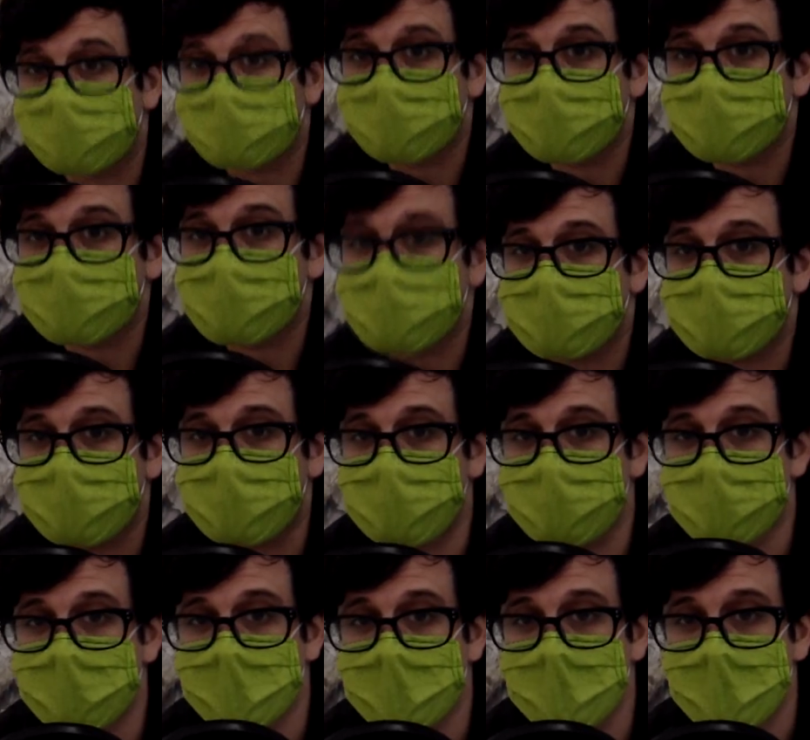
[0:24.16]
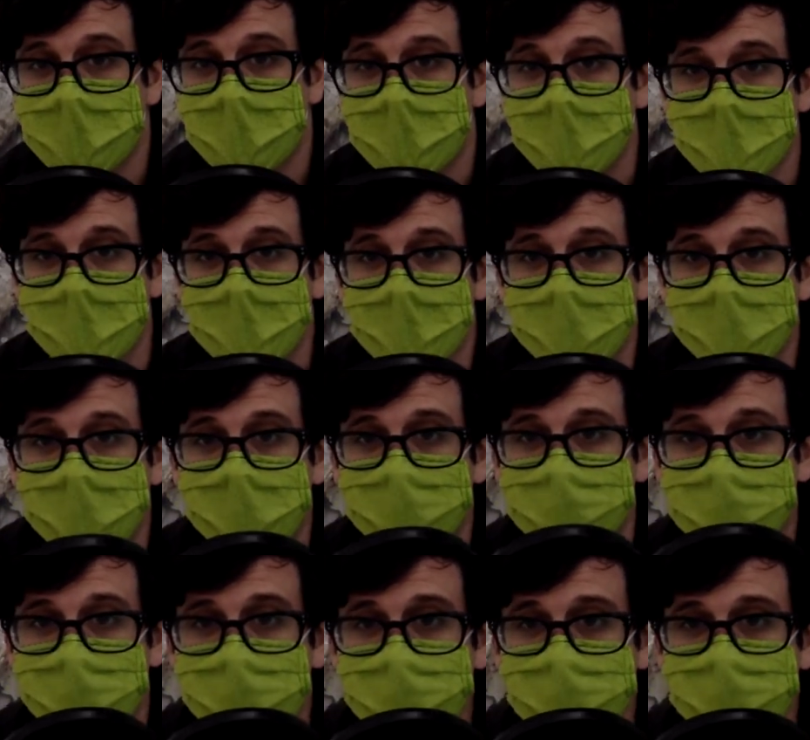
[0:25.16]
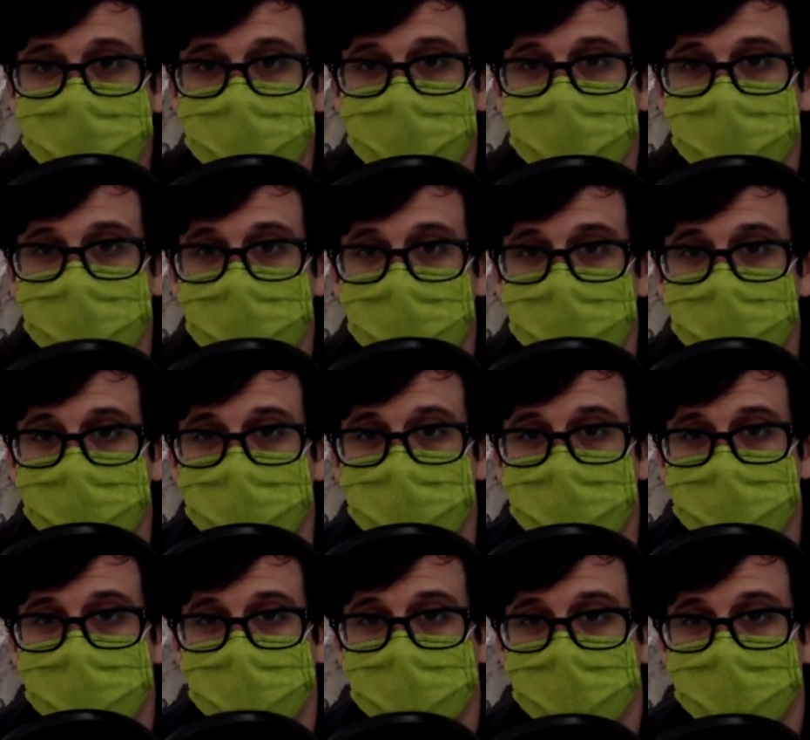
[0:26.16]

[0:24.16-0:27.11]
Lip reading: they see is this huge